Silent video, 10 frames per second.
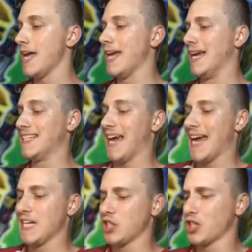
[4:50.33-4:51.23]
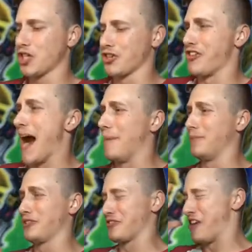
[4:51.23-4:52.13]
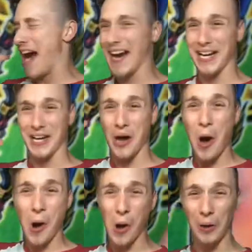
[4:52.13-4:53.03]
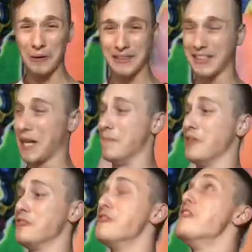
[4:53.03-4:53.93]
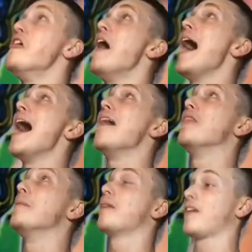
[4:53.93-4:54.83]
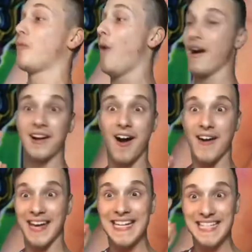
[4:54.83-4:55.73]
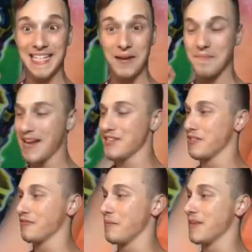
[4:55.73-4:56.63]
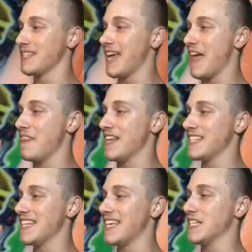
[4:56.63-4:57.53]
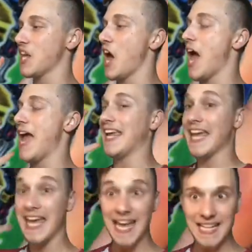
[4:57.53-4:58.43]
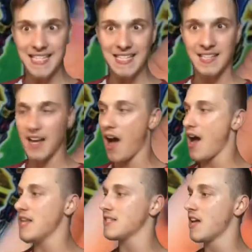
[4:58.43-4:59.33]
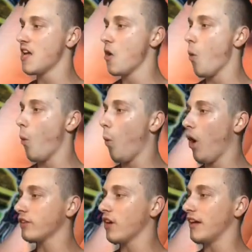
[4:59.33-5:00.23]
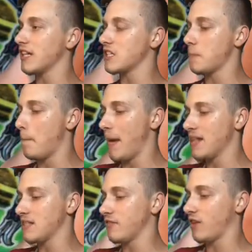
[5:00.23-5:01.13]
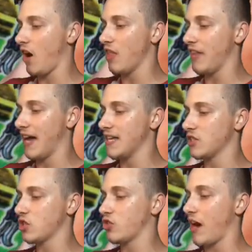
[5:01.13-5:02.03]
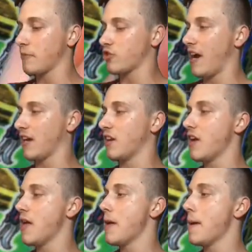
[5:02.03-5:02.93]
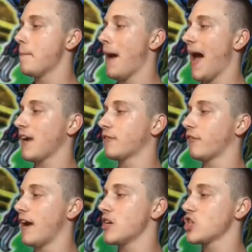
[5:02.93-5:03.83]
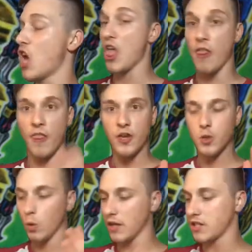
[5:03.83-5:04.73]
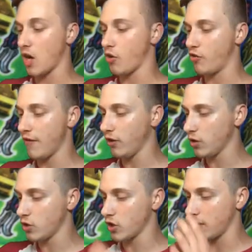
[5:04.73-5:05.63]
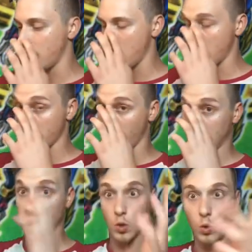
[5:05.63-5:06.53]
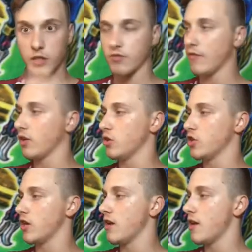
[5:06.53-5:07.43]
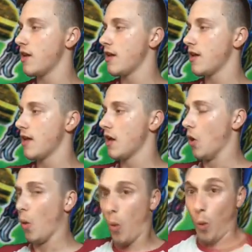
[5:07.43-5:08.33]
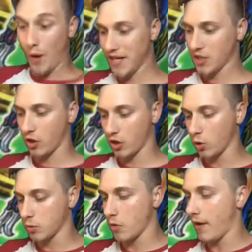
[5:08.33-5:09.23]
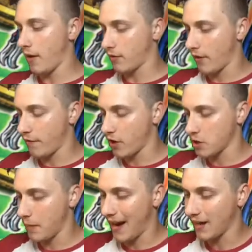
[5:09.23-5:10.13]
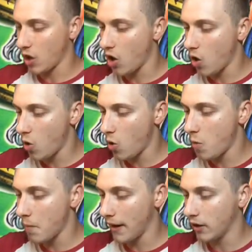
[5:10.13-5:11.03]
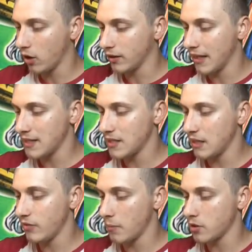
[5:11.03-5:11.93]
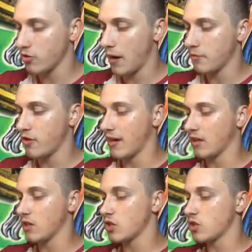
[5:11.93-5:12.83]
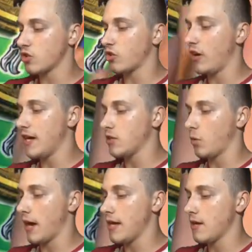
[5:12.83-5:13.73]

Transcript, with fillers: It's a Scrap Dragon Ultimate Rare! The one card I didn't mention from the set. This is a hit, guys! What an expensive card that is. Scrap Dragon, Pack Fresh, The Duelist Revolution. Sorry, Duelist Revolution. We just got an ultimate rare out of our first pack. Oh my god, let's sleeve up Scrap Dragon straight away.